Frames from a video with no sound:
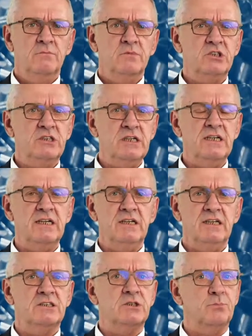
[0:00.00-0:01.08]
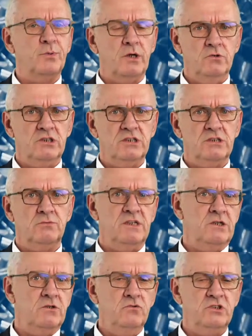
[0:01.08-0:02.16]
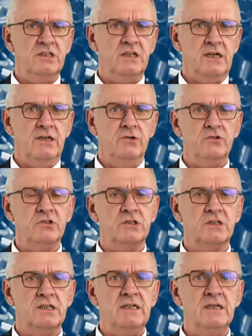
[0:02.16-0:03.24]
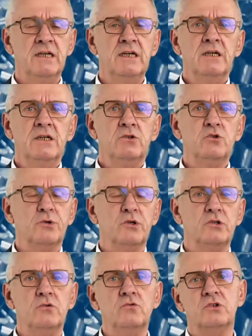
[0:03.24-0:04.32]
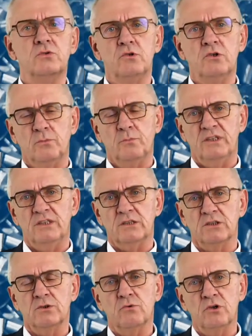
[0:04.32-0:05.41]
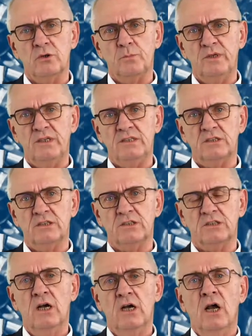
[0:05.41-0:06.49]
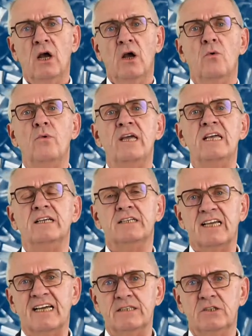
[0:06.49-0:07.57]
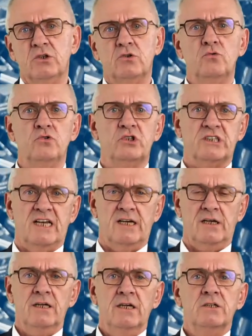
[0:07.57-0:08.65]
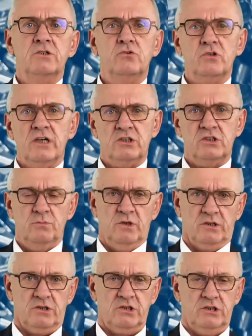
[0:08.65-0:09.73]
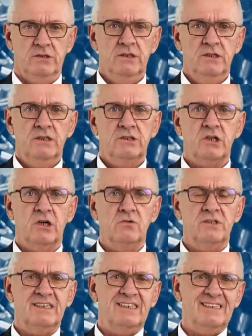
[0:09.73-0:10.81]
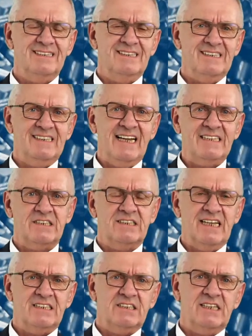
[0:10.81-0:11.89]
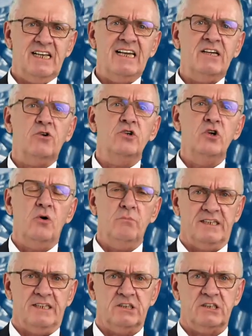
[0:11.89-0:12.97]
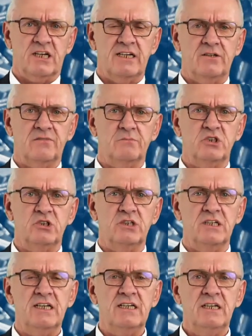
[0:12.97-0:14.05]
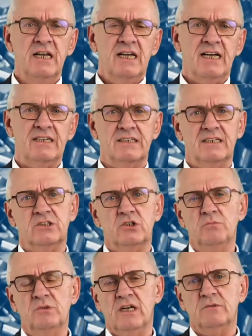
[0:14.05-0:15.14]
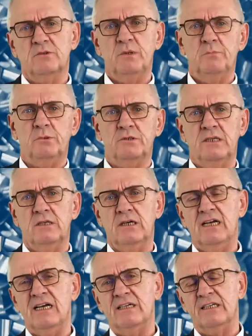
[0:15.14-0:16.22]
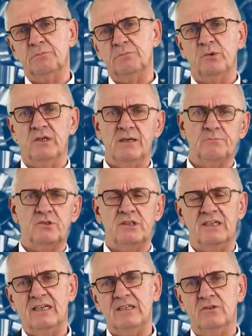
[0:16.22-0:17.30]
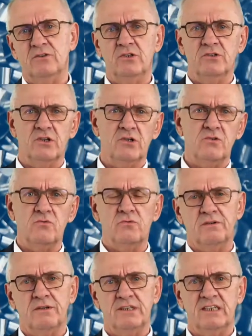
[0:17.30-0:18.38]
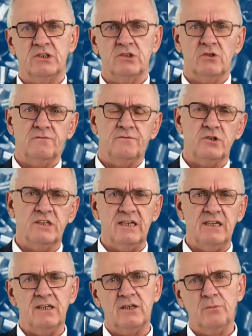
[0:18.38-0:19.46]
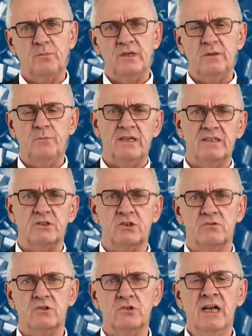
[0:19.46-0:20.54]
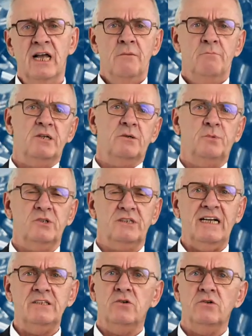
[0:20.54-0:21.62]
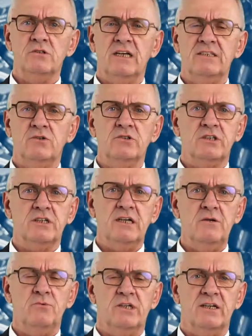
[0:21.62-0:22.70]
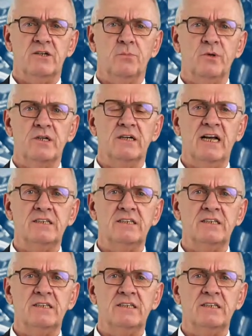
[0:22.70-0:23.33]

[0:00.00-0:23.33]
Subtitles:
Machining is a process we use in the industry to produce workpieces. Workpieces we intend to sell to customers. So that's the economic side of machining, and sometimes people think, that's perhaps, you know, that's not for technical people and so on. But I don't agree with that opinion.